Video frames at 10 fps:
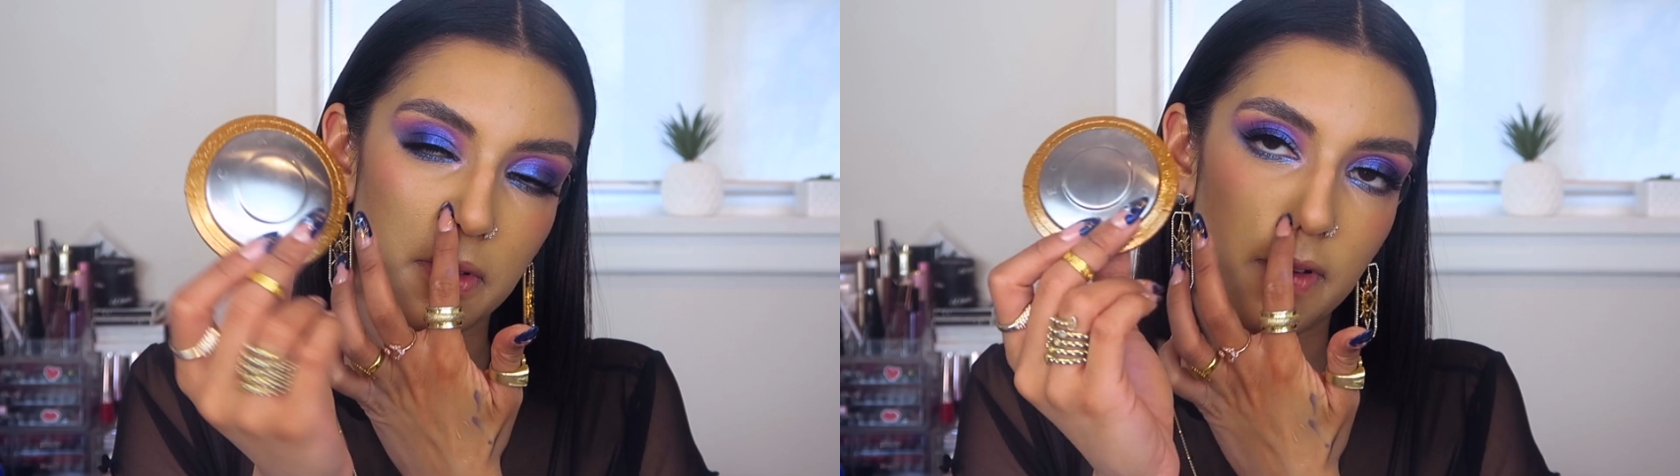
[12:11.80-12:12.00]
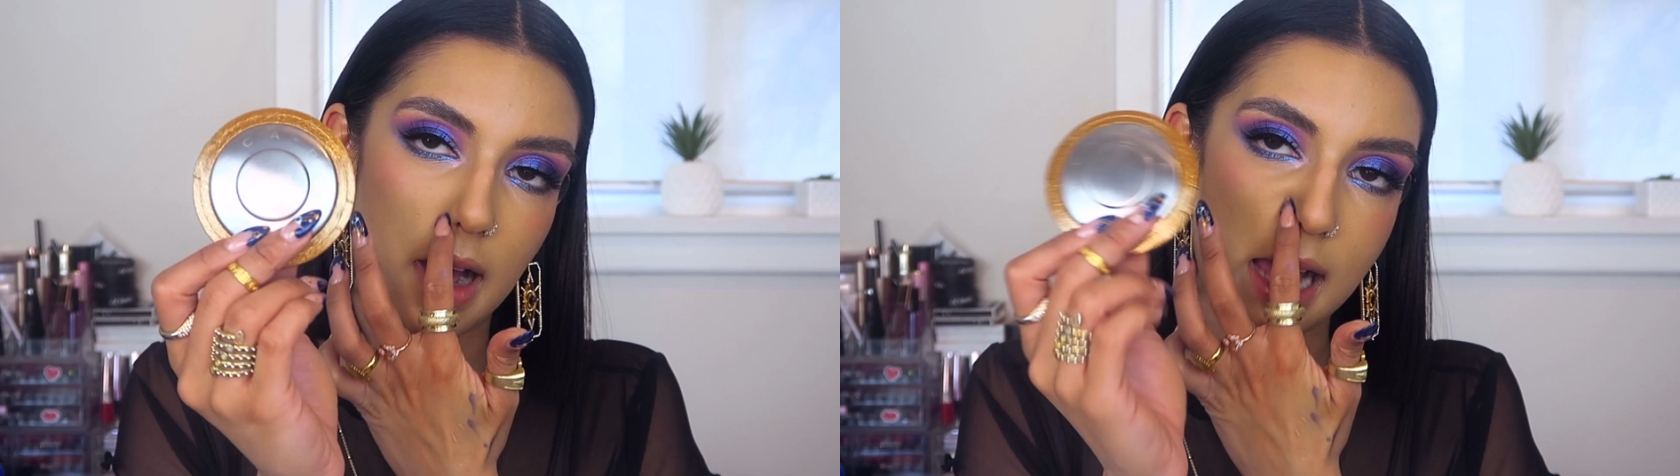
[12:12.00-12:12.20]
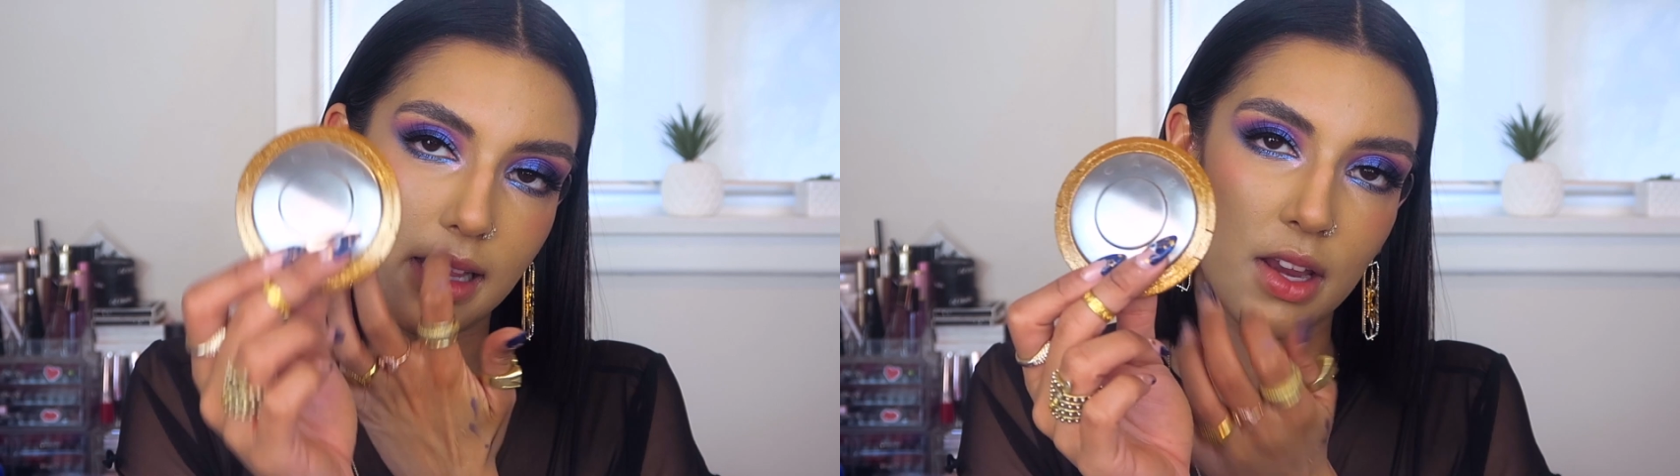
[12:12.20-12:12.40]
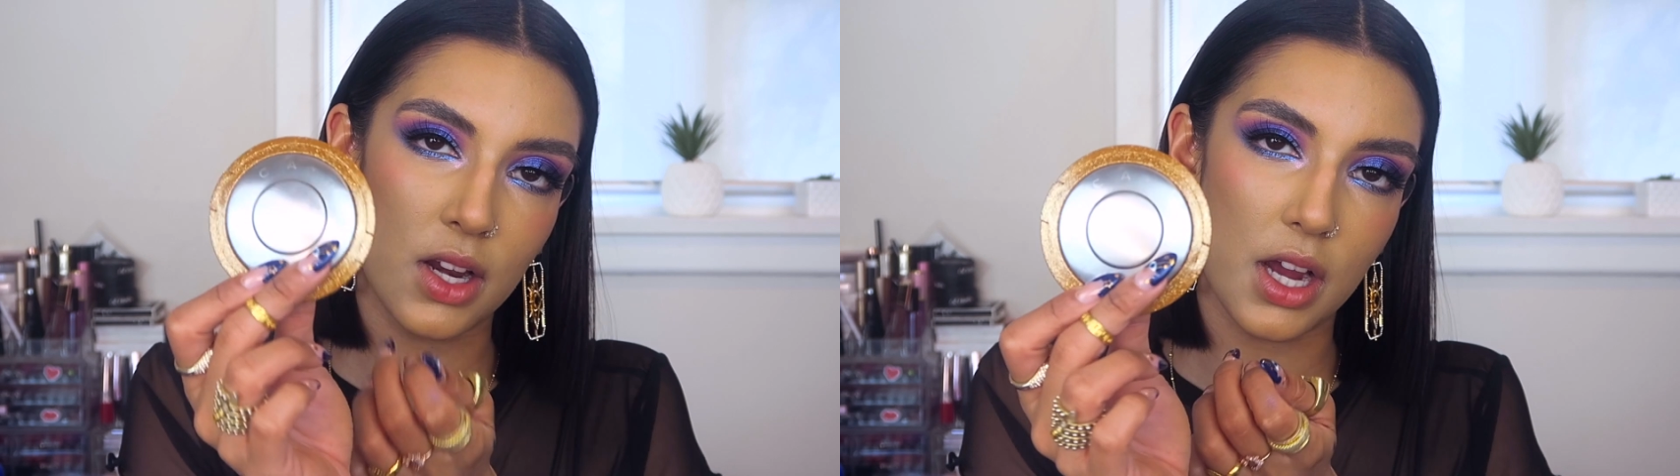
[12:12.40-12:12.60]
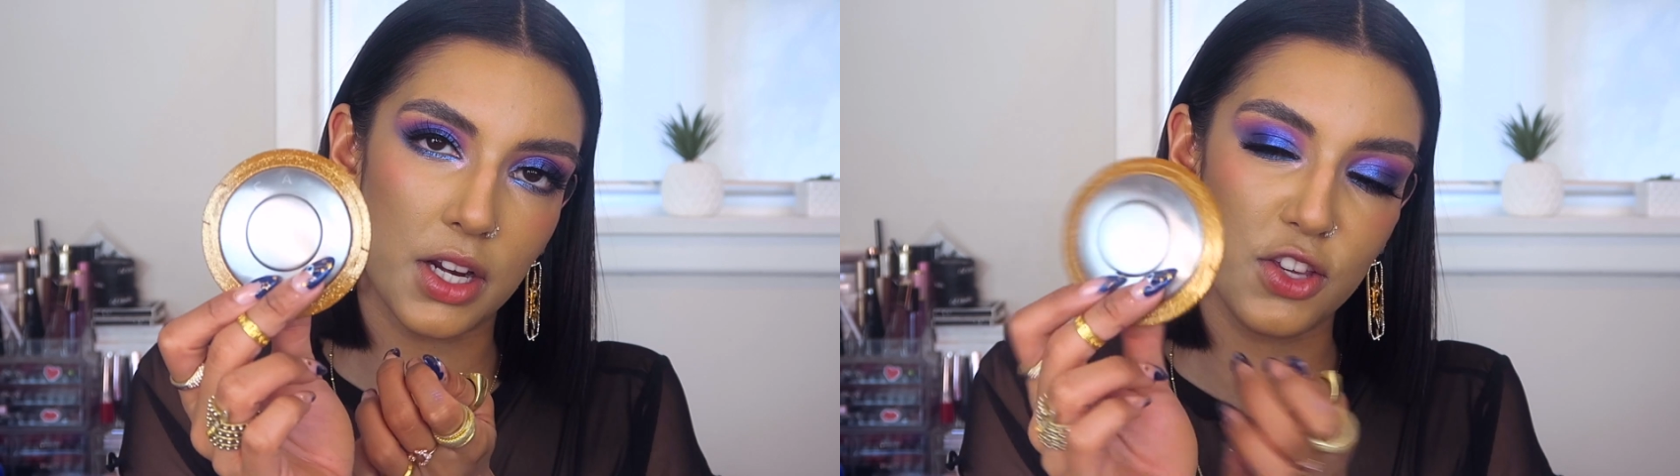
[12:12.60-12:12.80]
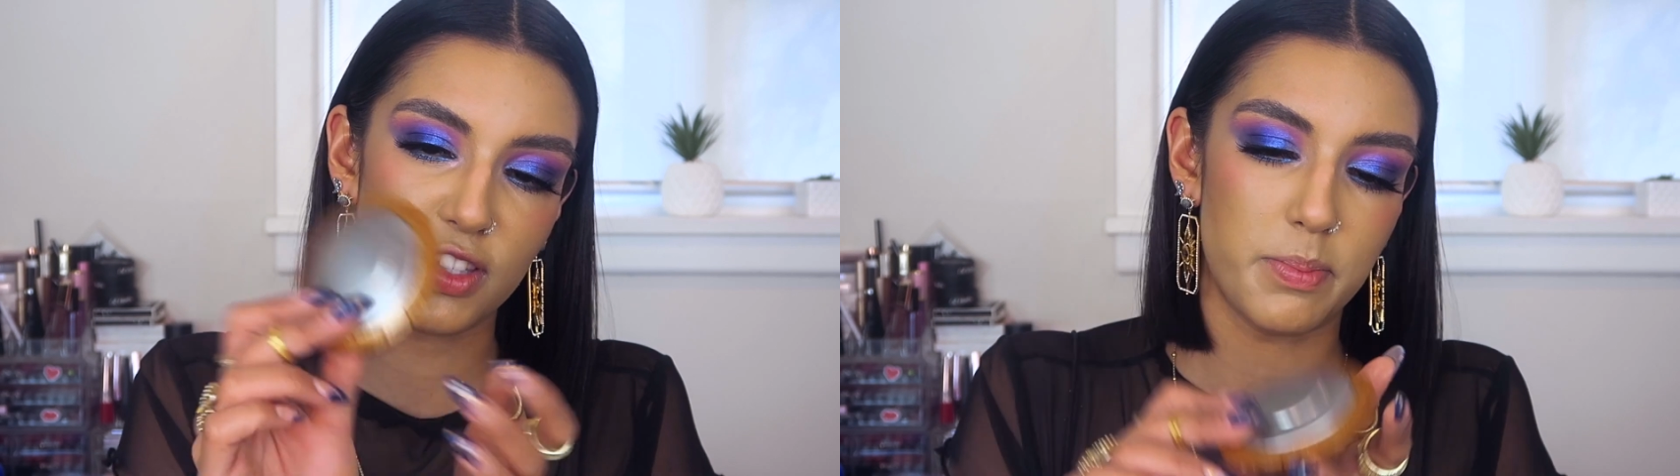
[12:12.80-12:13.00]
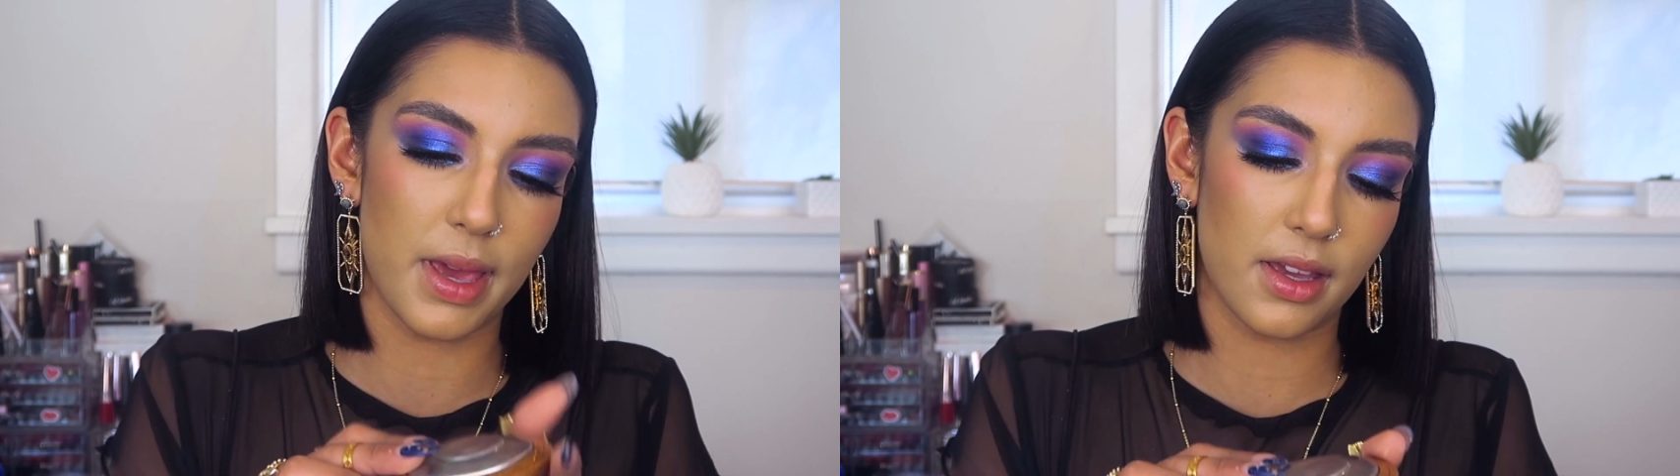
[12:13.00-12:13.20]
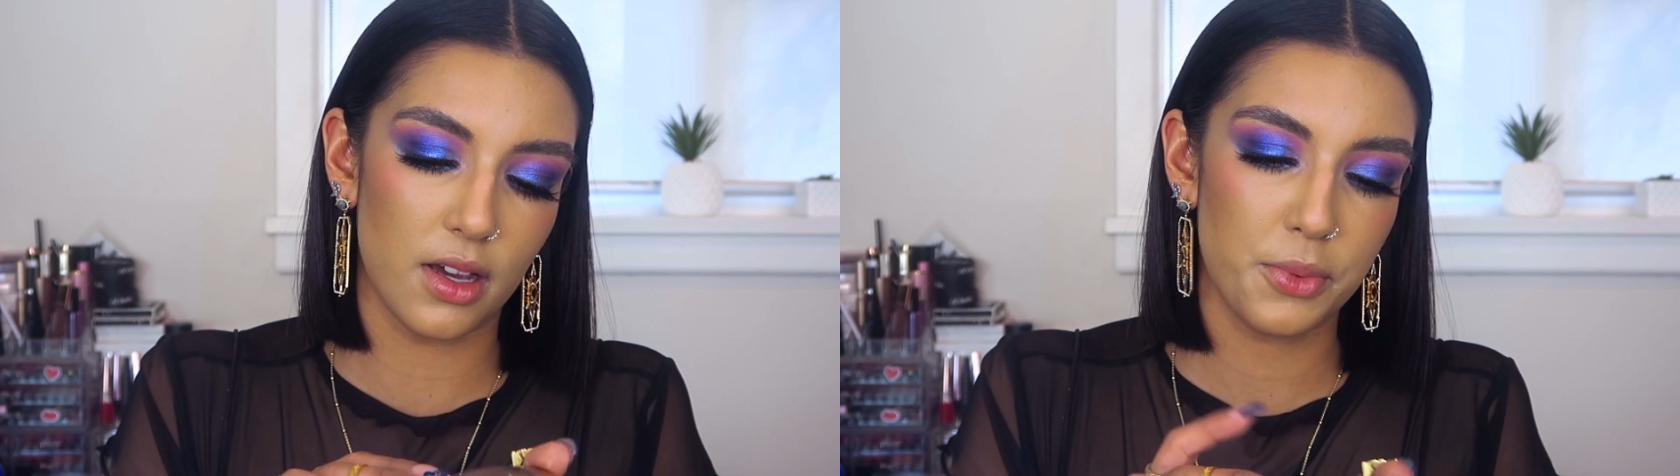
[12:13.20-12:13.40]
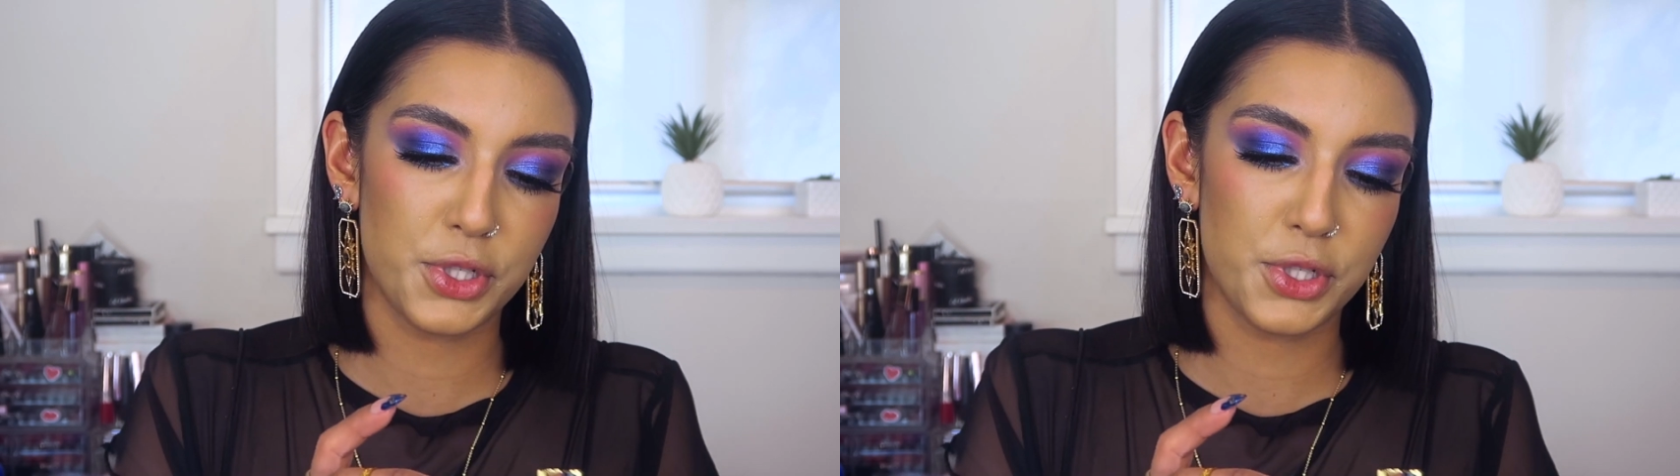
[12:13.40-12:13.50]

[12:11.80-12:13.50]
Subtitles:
For highlighter, I'm going to use Becca,